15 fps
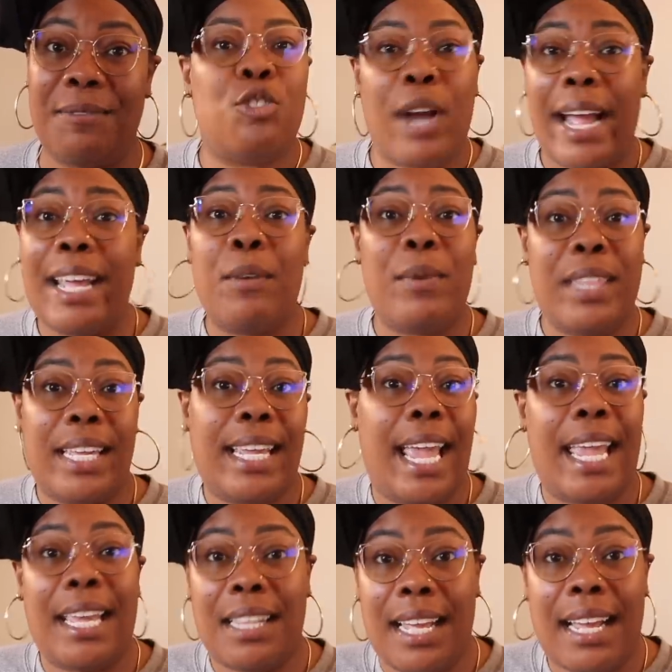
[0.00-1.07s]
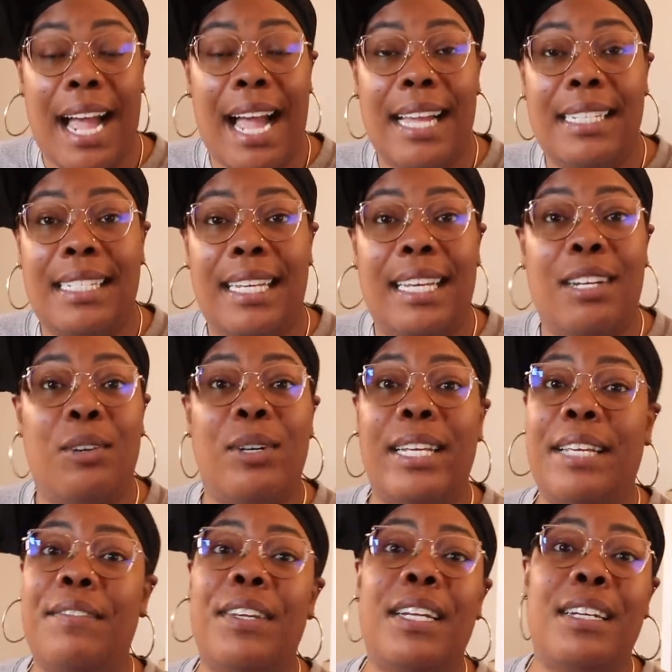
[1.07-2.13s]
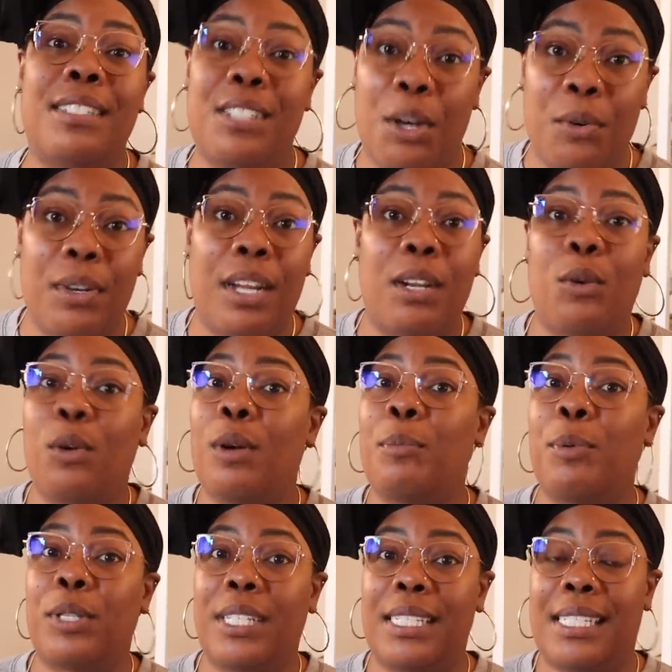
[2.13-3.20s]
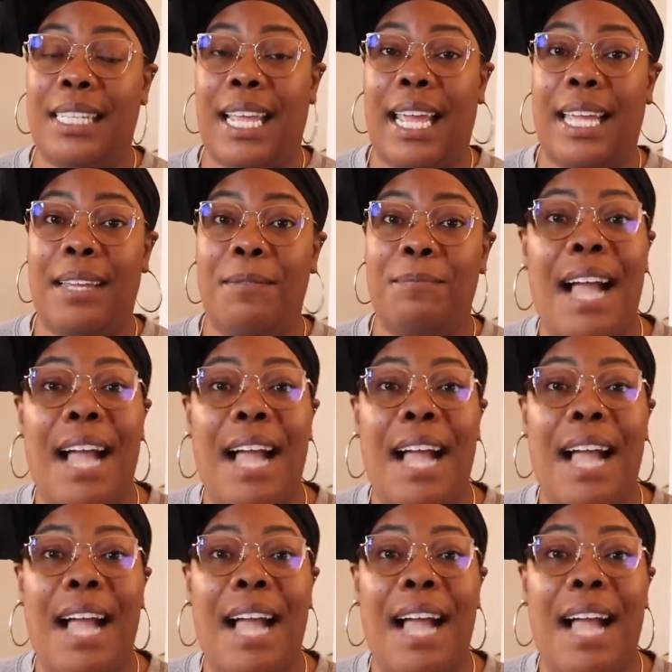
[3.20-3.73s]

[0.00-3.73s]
Try it with a cake like I did, or even a donut or a bullet skein.